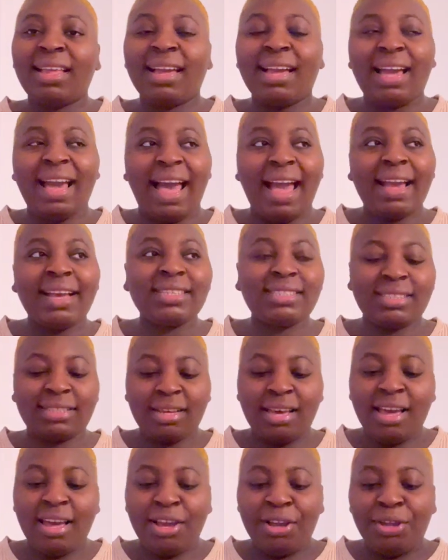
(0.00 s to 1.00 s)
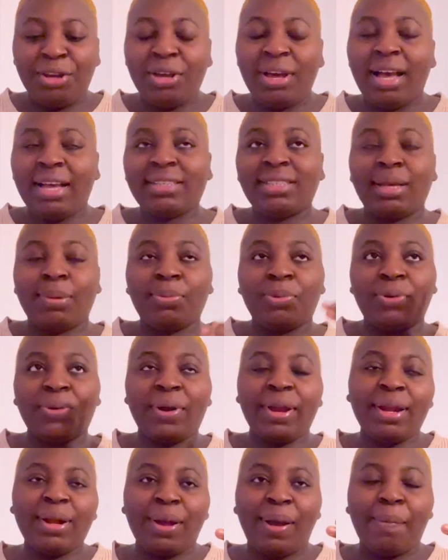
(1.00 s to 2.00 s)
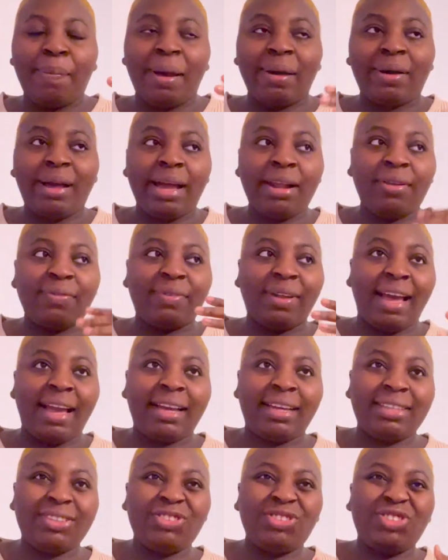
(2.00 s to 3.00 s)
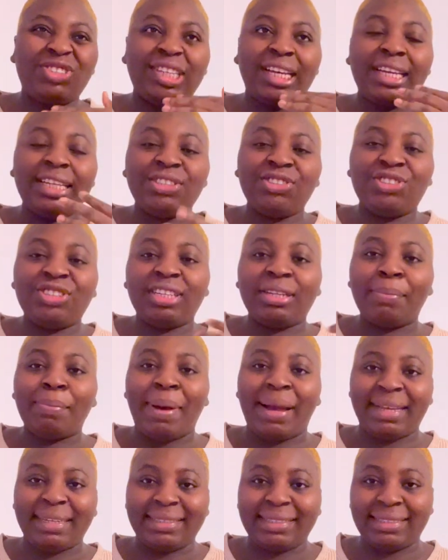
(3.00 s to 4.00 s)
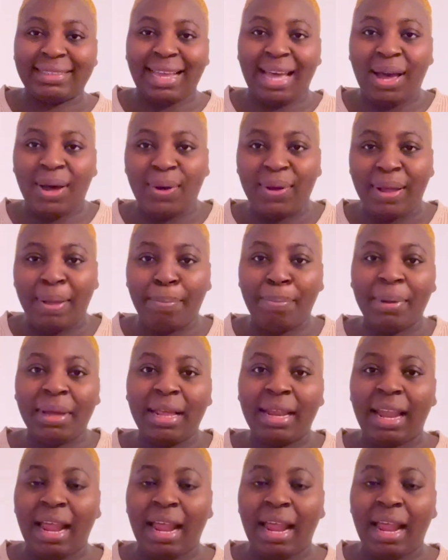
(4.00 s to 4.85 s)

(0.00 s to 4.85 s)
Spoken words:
guys, you know, as I'm growing up, I'm kind of like changing my style a bit.